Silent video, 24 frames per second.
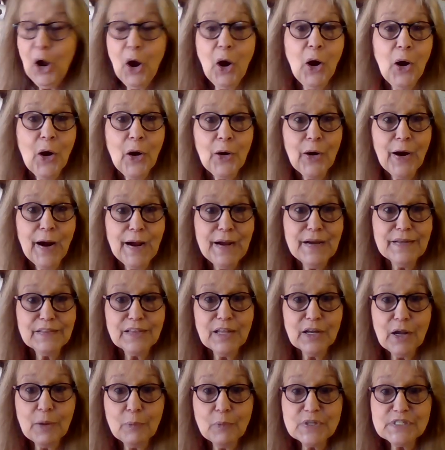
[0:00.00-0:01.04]
All right,
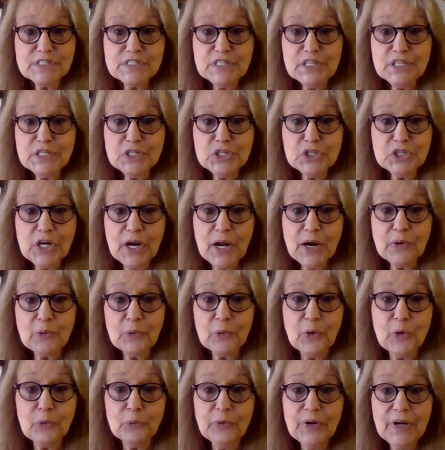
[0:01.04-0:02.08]
that was the
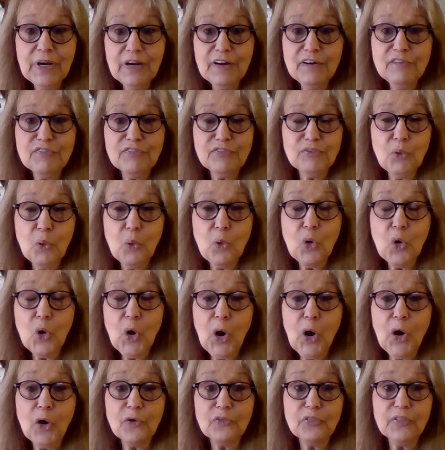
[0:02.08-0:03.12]
general read
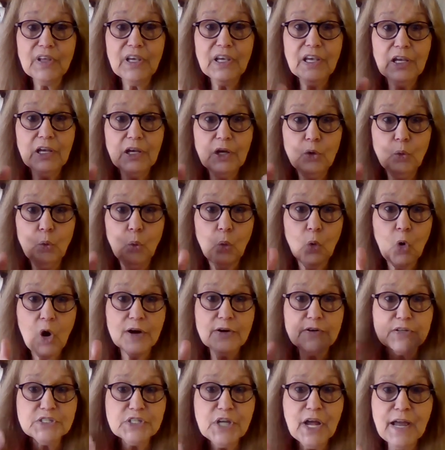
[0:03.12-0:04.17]
for the
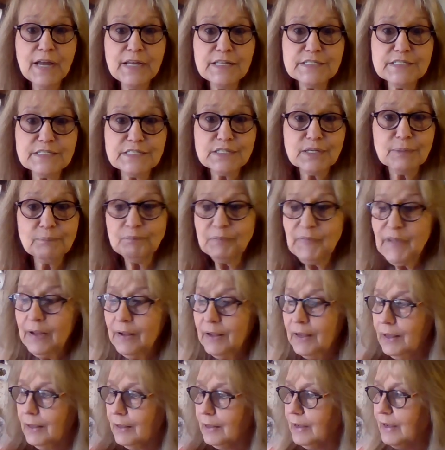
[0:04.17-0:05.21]
water signs.
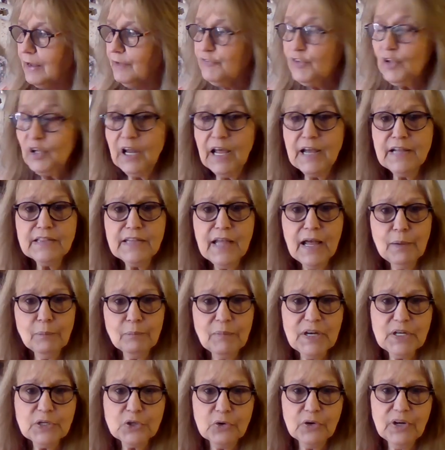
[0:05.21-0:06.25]
If you like that,
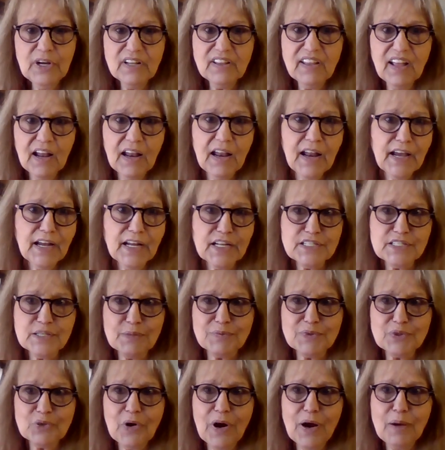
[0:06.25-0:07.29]
make sure you hit that like and
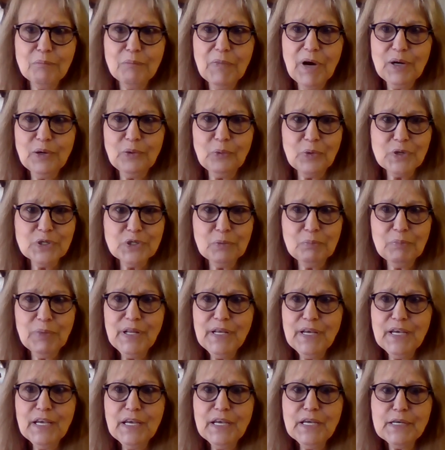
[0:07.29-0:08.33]
subscribe button, would you
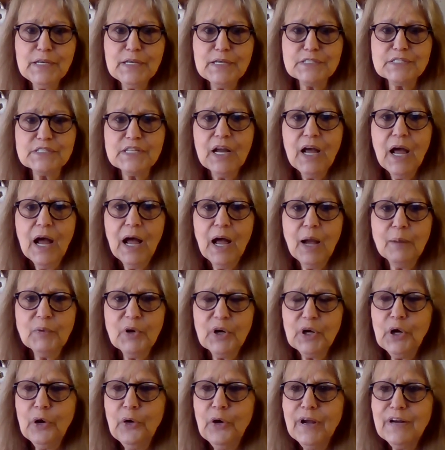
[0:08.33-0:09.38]
please? I'm
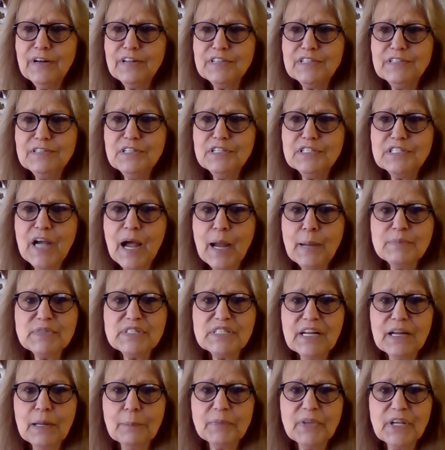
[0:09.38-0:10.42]
going to go ahead and
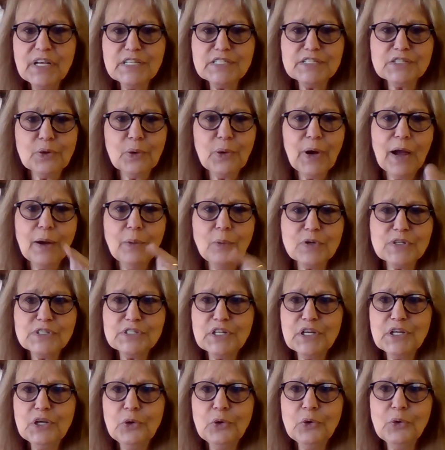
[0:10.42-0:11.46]
timestamp these, so I will
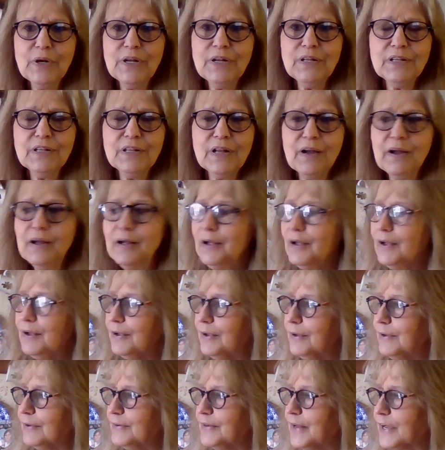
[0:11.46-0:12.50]
see you in uh,